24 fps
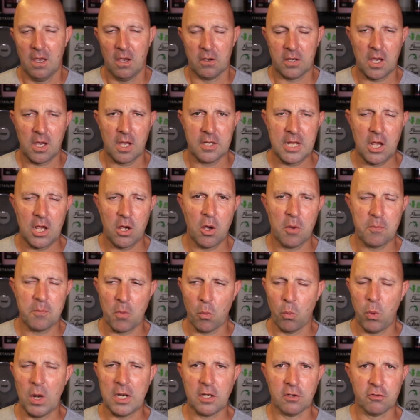Okay, now
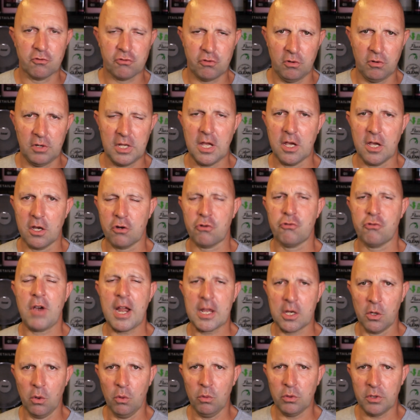I'm well and truly
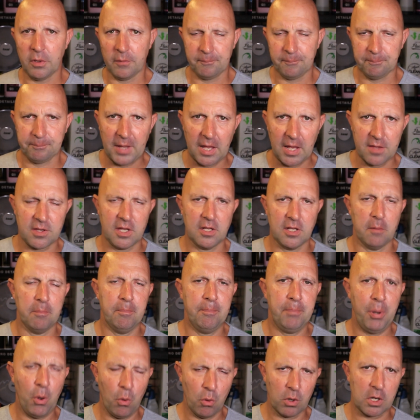crackled, as in
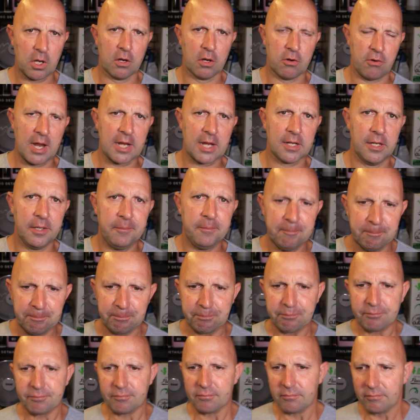pork crackling.
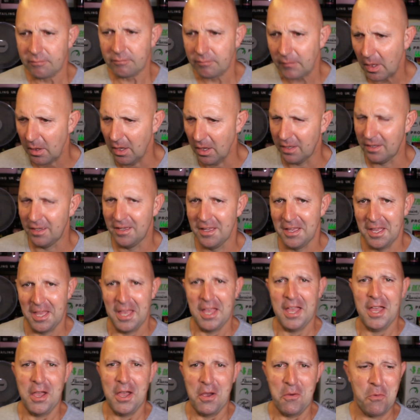
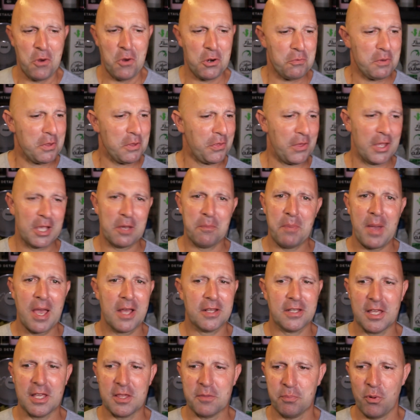What do we think about
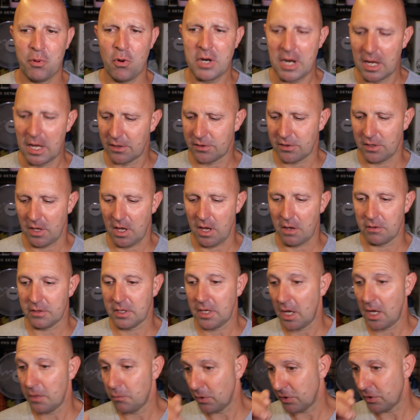these products?
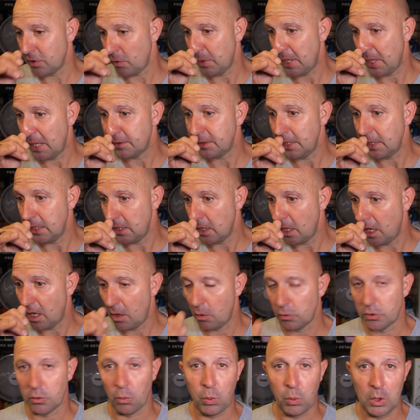Okay, so we had
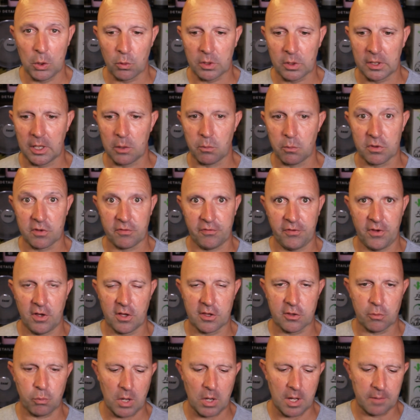the wheel cleaner was the
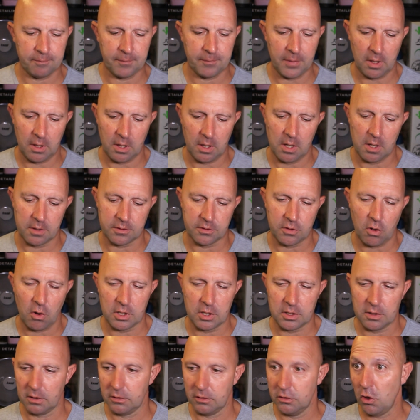first one,
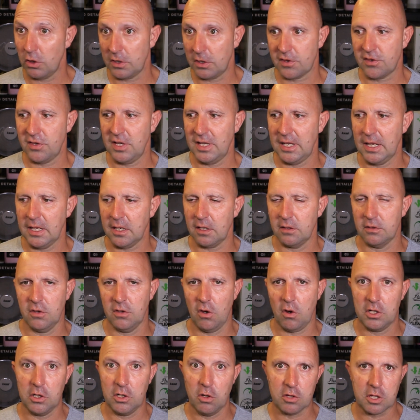non-acidic
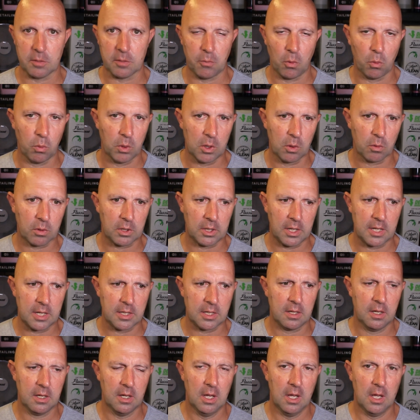dilutable wheel
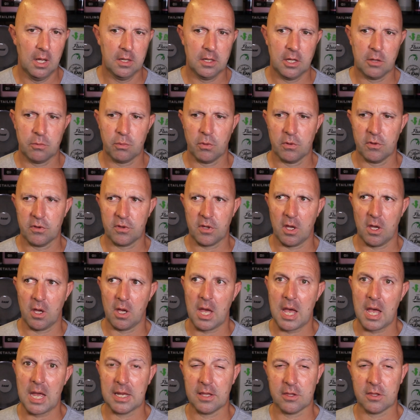cleaner. This was
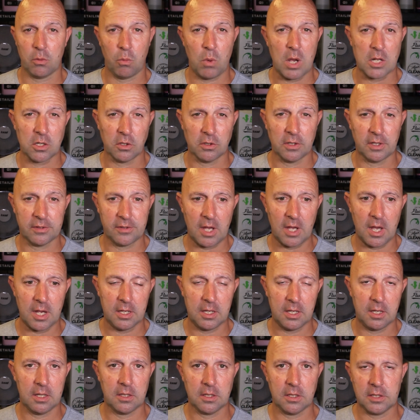8-to-1 on the
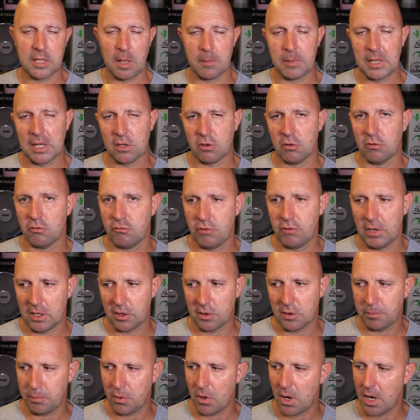day in the double action trigger
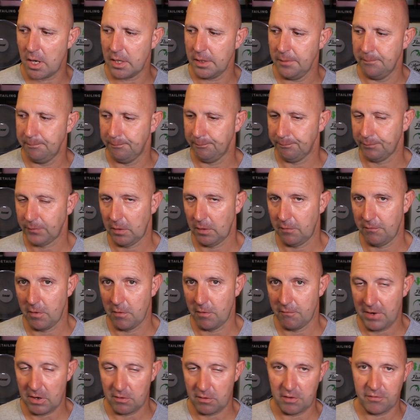spray.
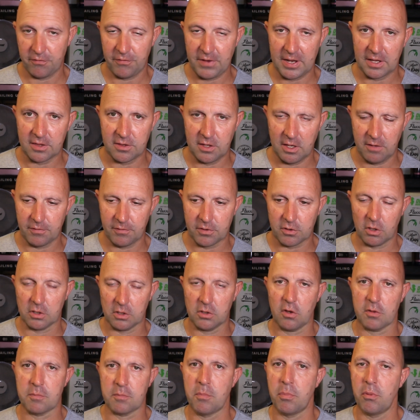Very effective. It's got a
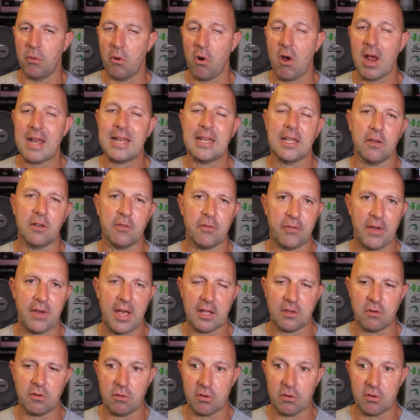nice brightening effect.